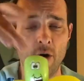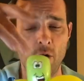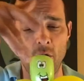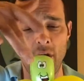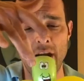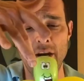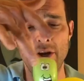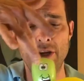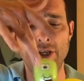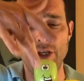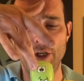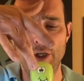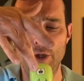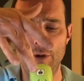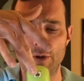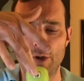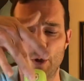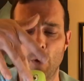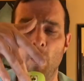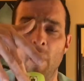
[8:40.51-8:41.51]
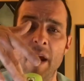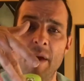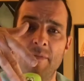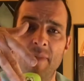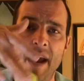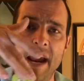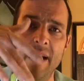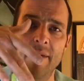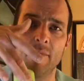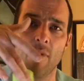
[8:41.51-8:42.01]
or I could have just used the white
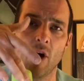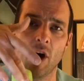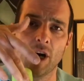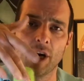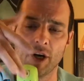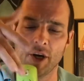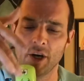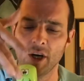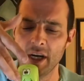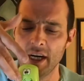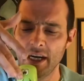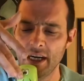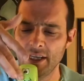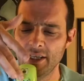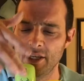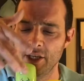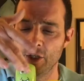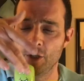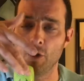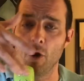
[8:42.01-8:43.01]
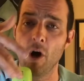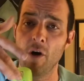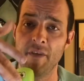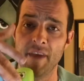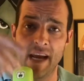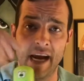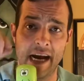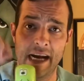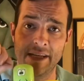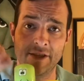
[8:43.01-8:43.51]
paint marker to draw
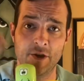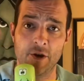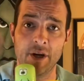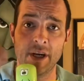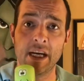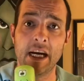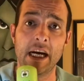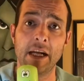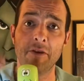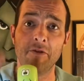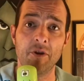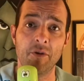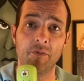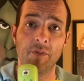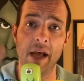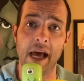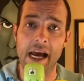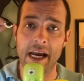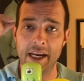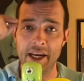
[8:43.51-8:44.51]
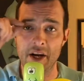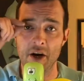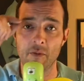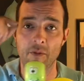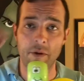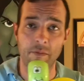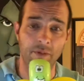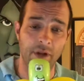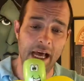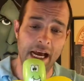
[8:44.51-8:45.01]
the eyes on and color the black,
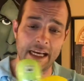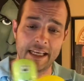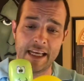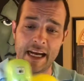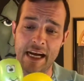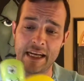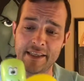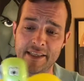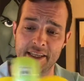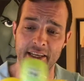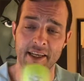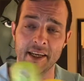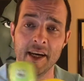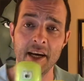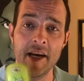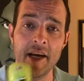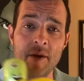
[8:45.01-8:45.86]
put black dots in.